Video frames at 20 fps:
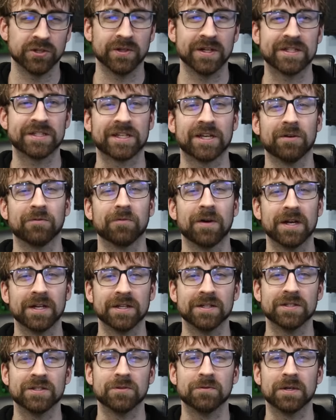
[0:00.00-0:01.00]
let's get right
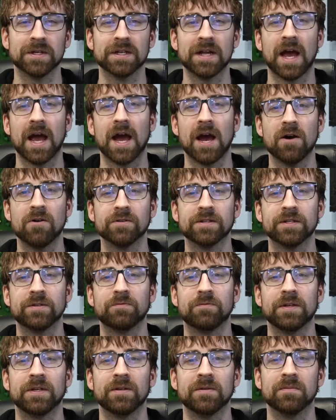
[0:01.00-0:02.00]
into it. How did
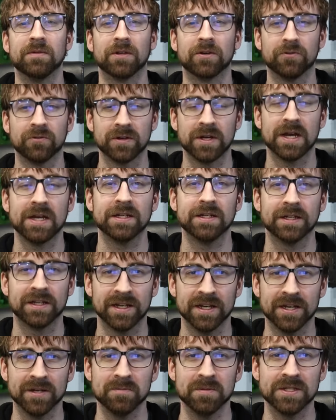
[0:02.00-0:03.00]
we create a
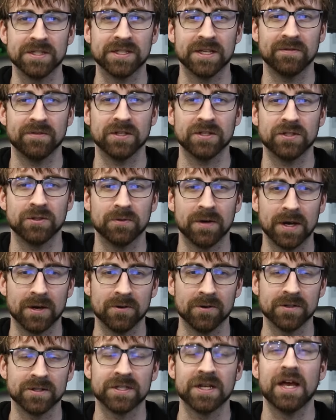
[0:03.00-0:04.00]
game in 72 hours,